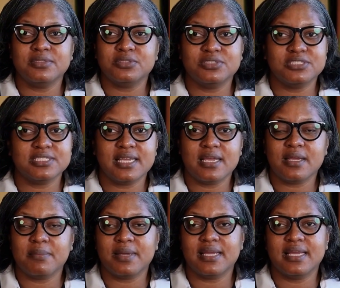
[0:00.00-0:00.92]
set
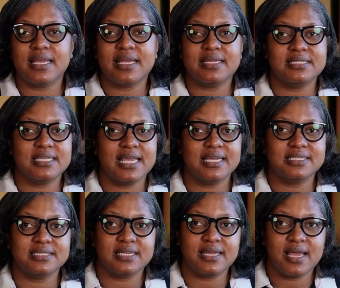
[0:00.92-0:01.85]
up a
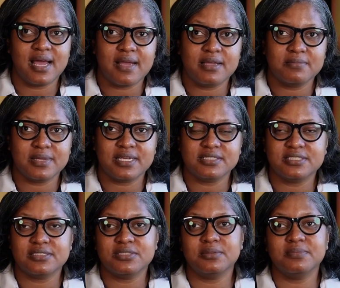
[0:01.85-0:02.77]
text
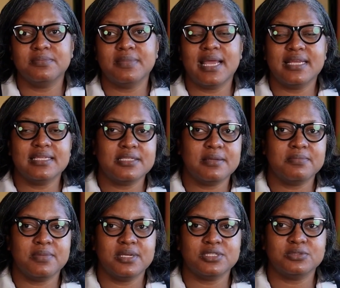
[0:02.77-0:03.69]
automation. So that's the
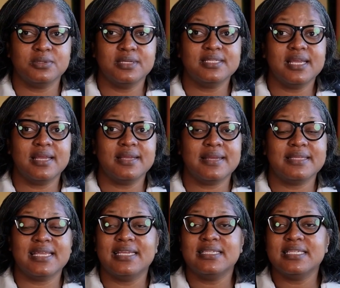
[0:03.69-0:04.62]
first one,
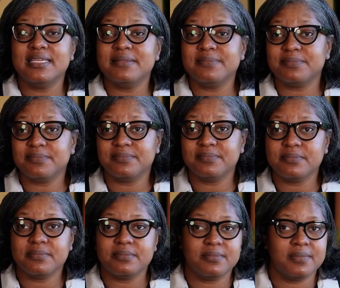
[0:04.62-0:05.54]
texting.
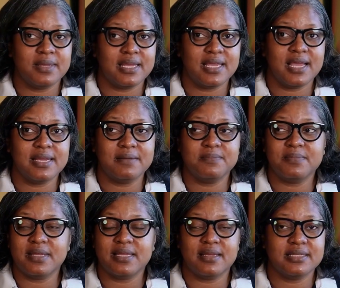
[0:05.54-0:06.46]
Okay.
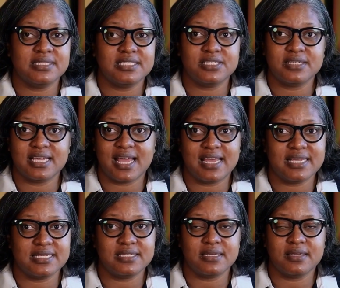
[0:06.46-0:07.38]
See you
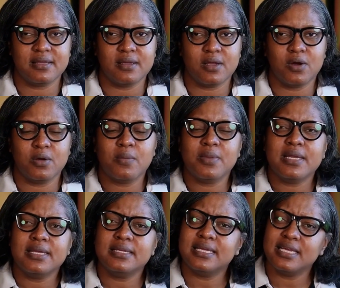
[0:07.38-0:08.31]
guys on
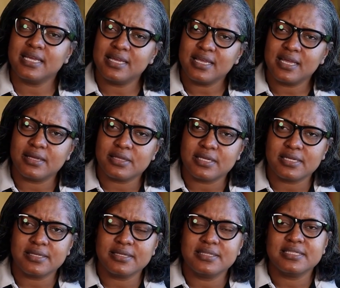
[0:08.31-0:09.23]
the
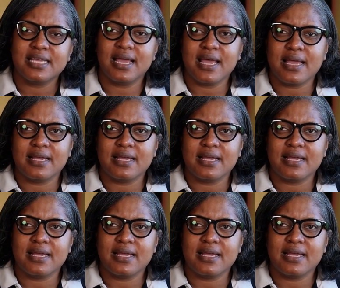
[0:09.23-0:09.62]
other side.